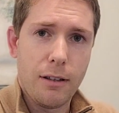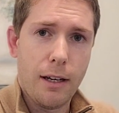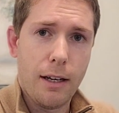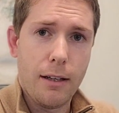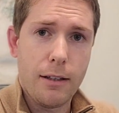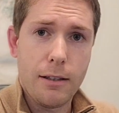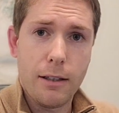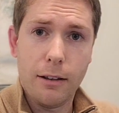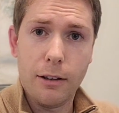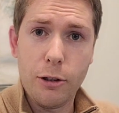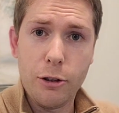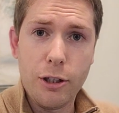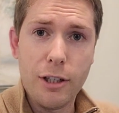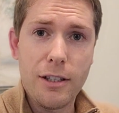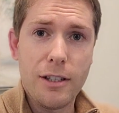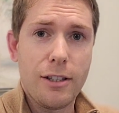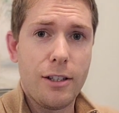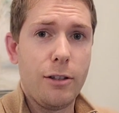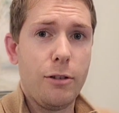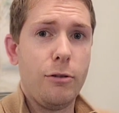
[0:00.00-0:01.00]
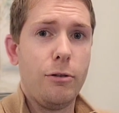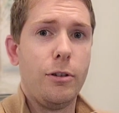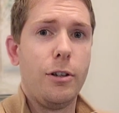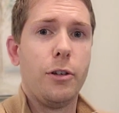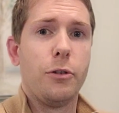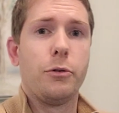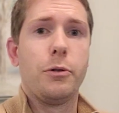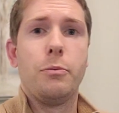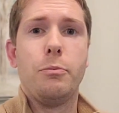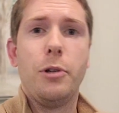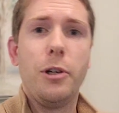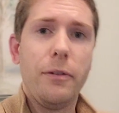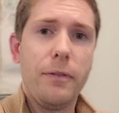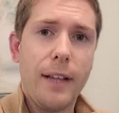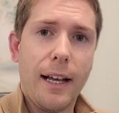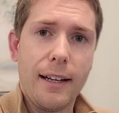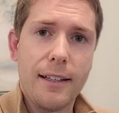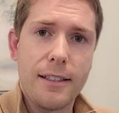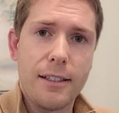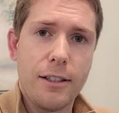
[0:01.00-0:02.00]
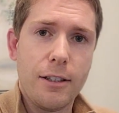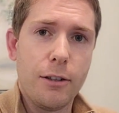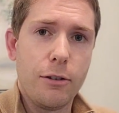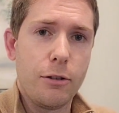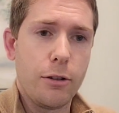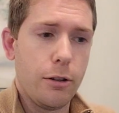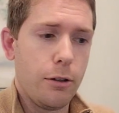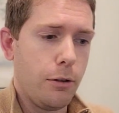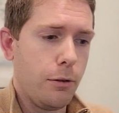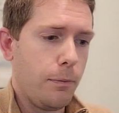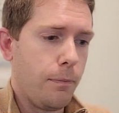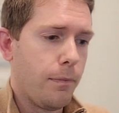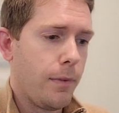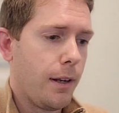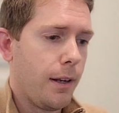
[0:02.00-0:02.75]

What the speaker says: solutions to remove that CO2